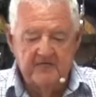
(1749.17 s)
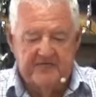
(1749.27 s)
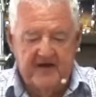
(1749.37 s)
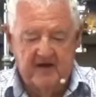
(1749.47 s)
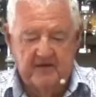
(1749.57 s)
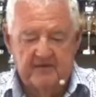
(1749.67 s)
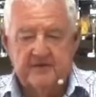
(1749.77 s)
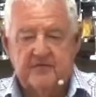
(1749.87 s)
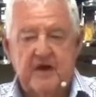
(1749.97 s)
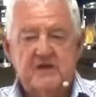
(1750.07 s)
have found
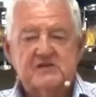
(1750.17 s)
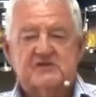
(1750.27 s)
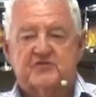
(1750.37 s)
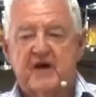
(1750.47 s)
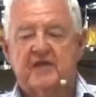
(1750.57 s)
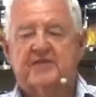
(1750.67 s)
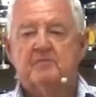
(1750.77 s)
the greatest strength